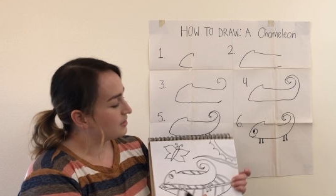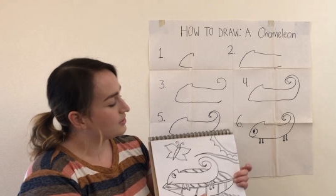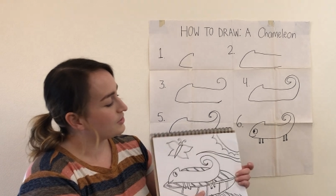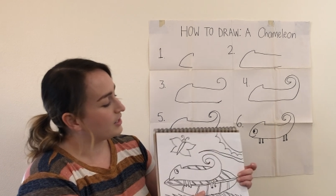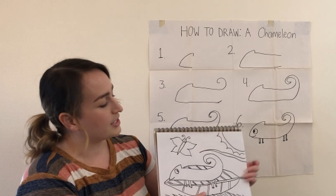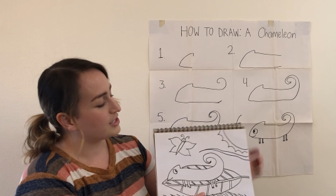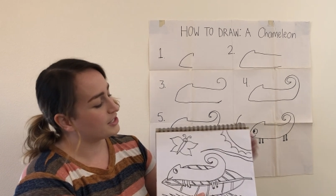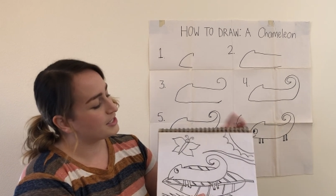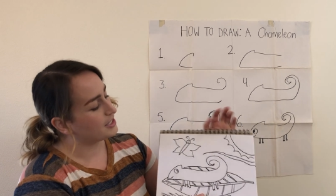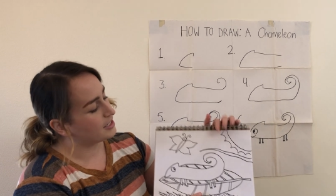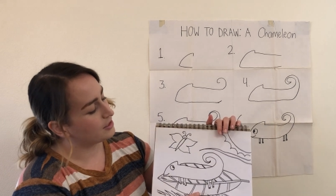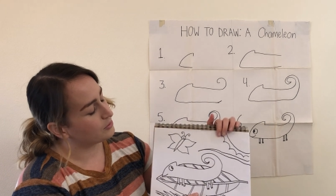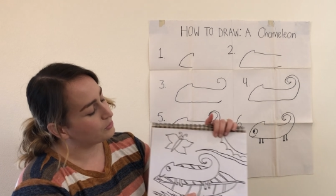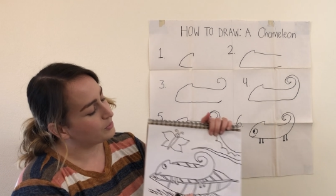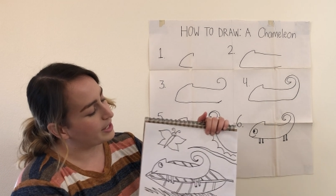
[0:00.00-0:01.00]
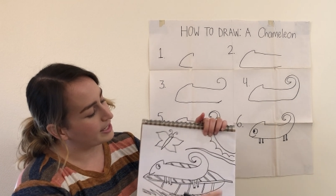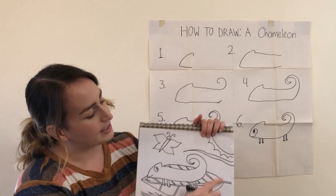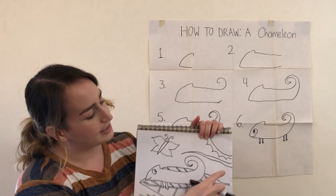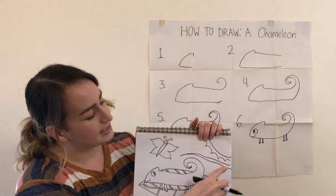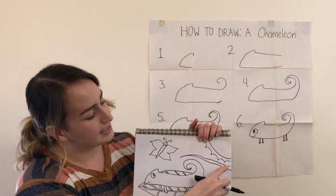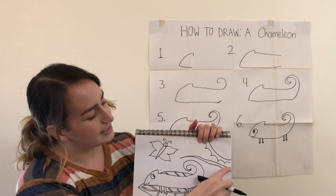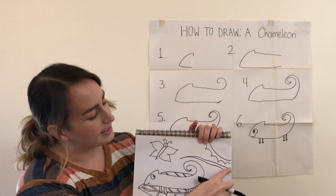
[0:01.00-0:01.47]
So I just did a
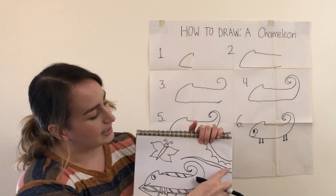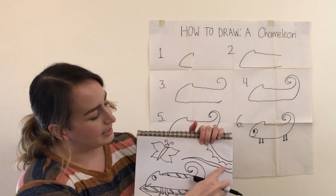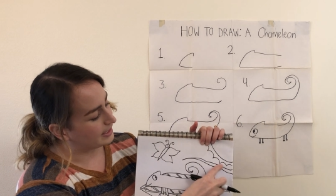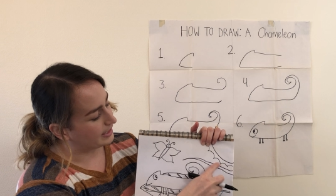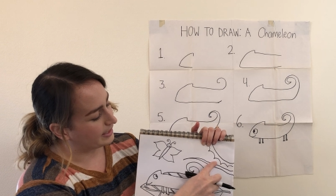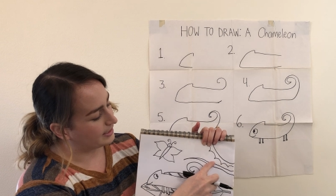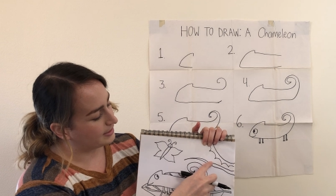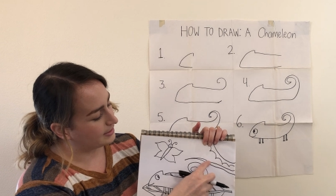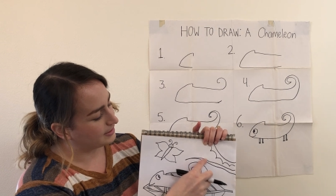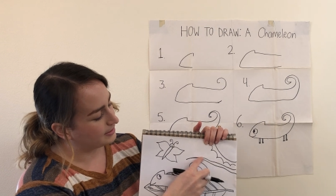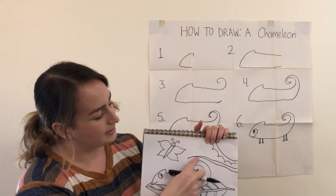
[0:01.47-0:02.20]
wiggly line,